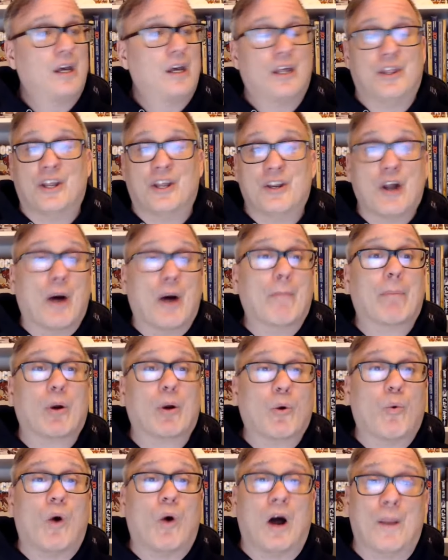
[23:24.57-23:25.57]
the number
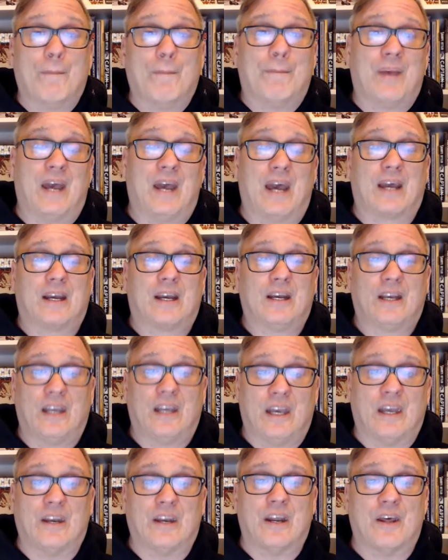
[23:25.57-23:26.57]
one pick
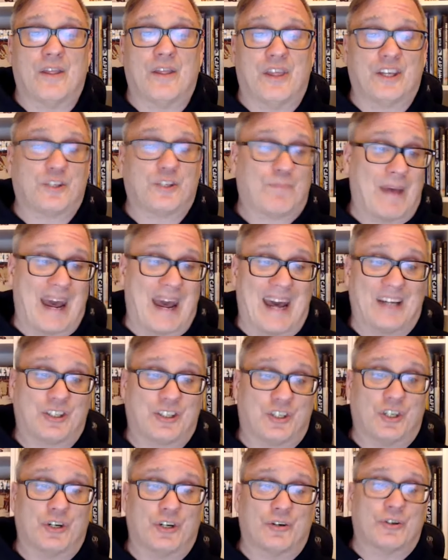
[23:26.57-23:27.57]
in this
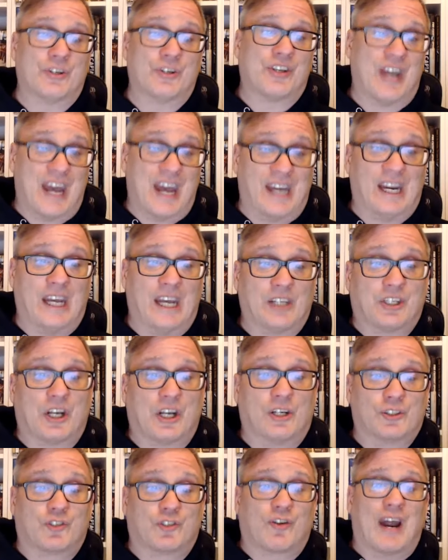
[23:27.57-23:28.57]
past year's
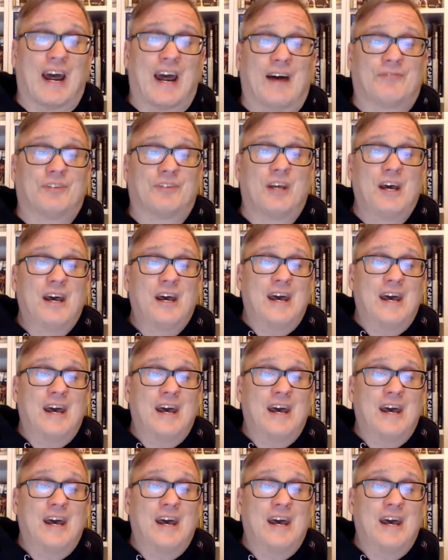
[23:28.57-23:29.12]
NHL draft.